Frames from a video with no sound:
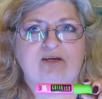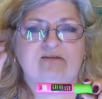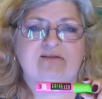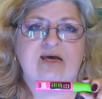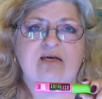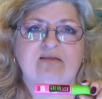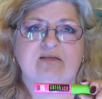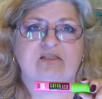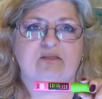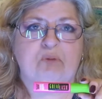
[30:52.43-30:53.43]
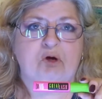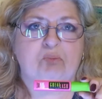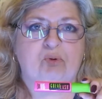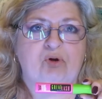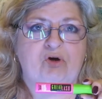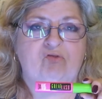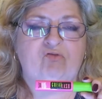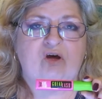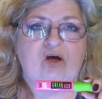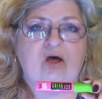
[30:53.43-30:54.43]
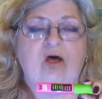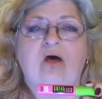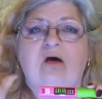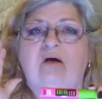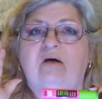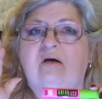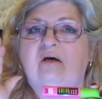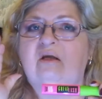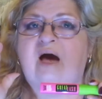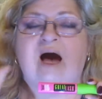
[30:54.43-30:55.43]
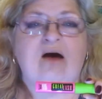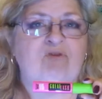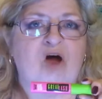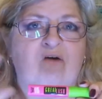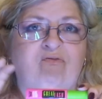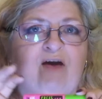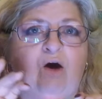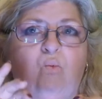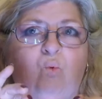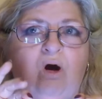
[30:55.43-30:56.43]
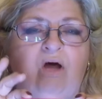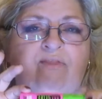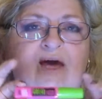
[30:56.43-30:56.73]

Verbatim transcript: It says it's smear proof. I've not found one